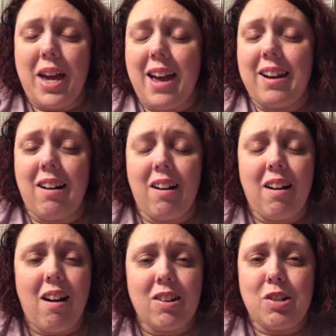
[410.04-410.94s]
had
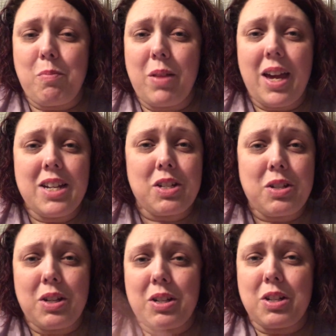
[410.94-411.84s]
our
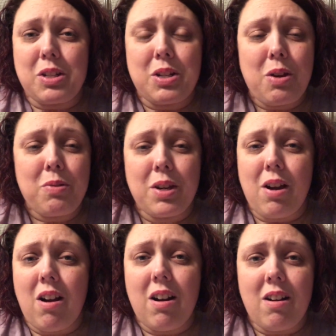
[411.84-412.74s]
AAA just towed the
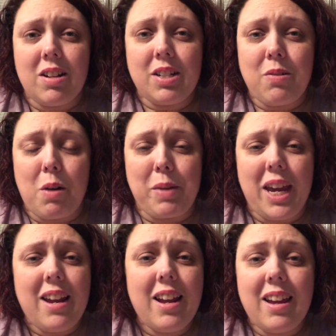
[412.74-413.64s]
car on to our
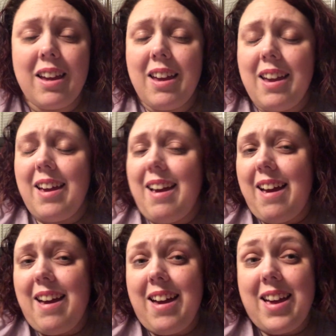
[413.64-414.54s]
mechanic,
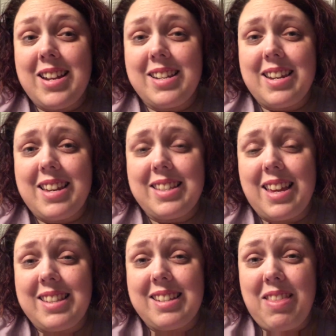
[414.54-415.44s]
and
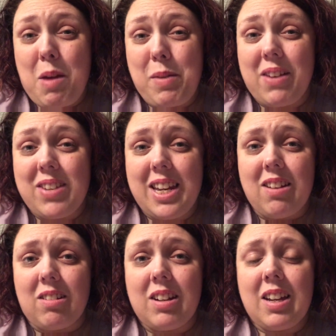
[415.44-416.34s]
it's not that big of a
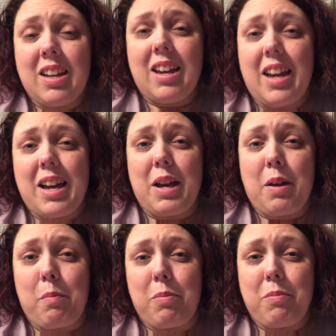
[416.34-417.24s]
deal.
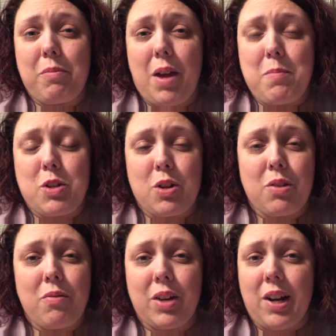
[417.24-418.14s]
I'm
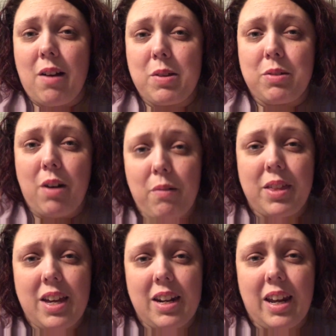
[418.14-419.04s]
sure they'll figure out what's wrong
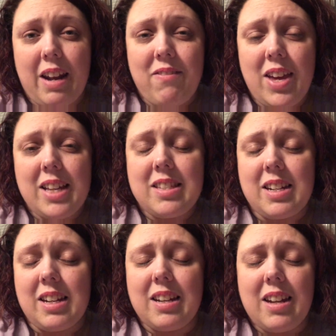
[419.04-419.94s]
with it and get it
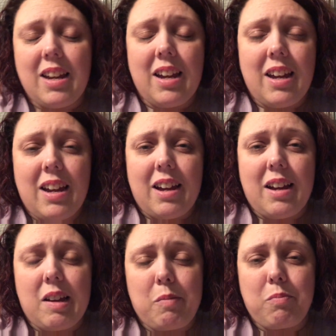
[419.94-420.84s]
fixed, and
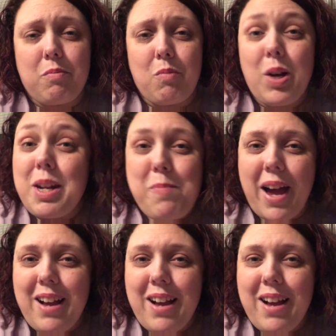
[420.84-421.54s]
we'll get it